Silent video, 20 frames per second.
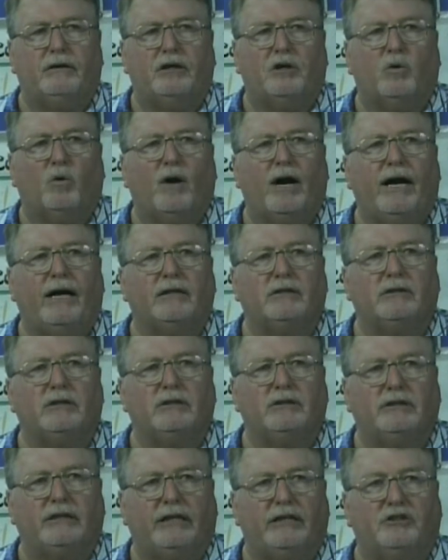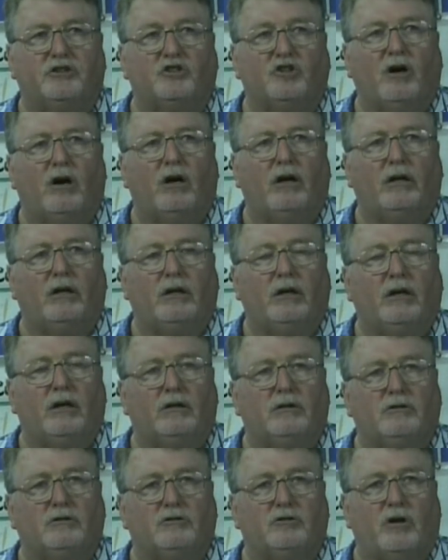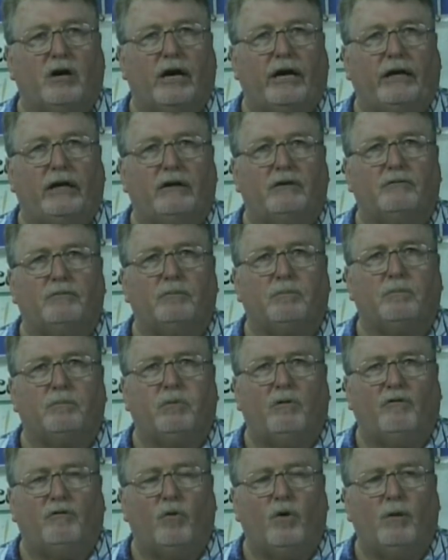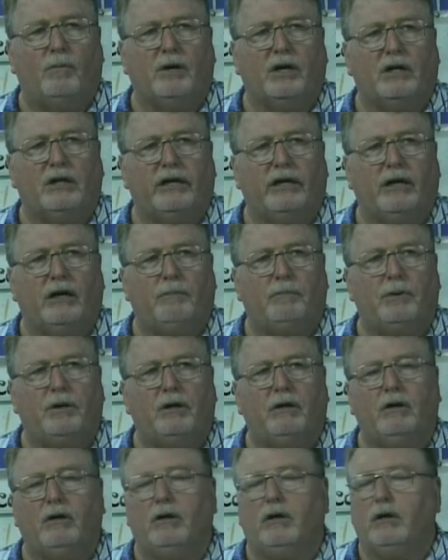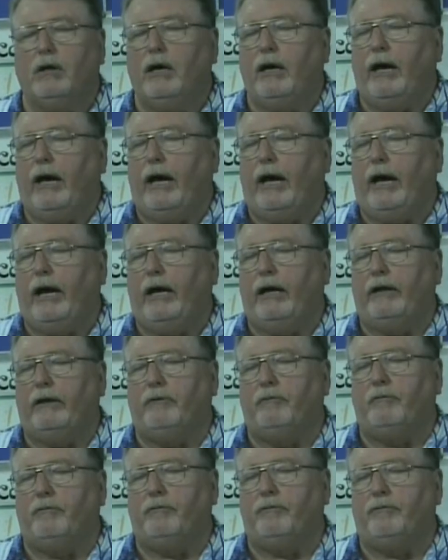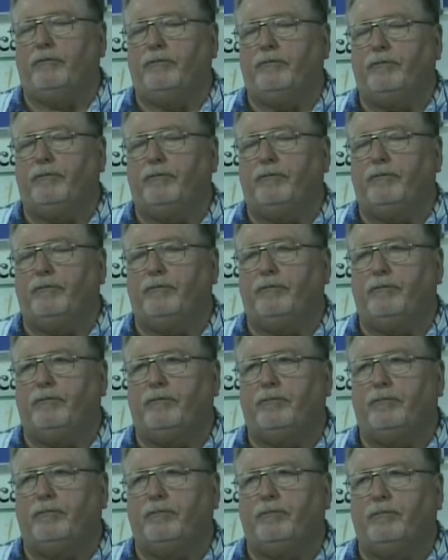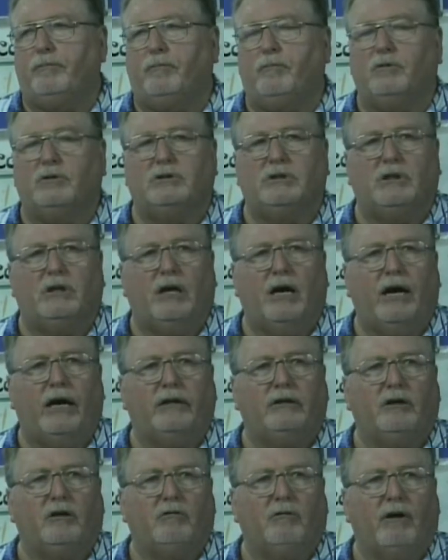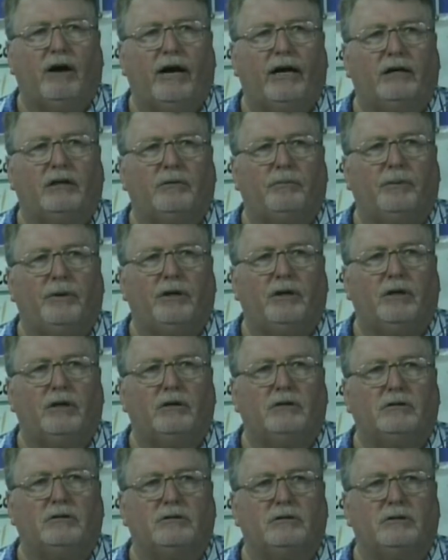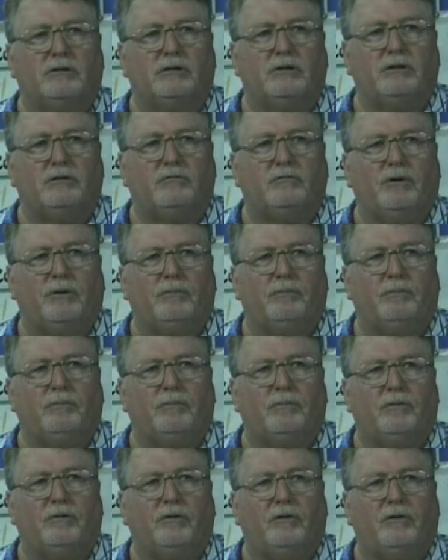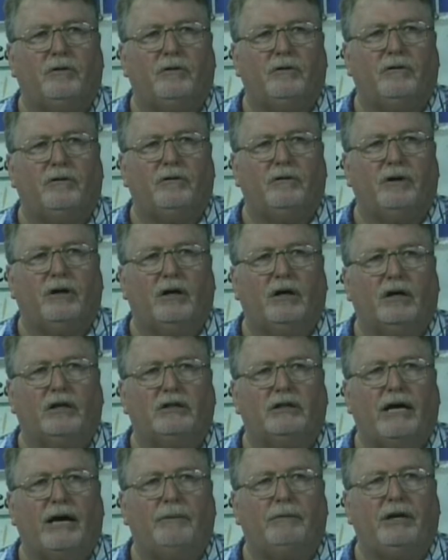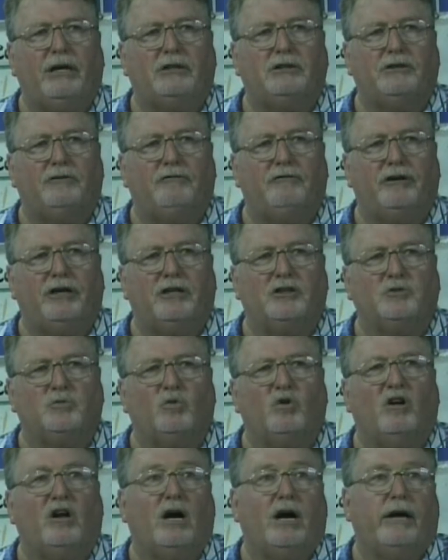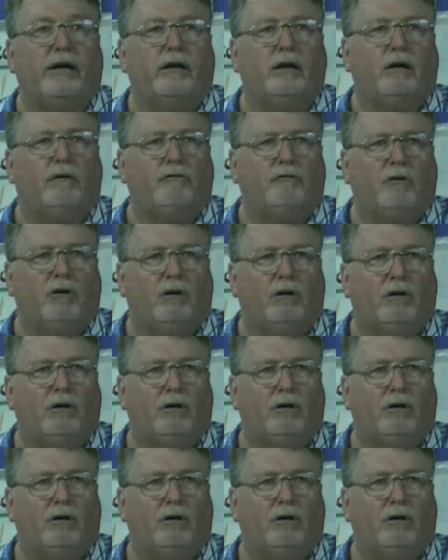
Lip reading: grant to get started trying to perform a cleanup, and was denied the grant because their contamination figures weren't high enough.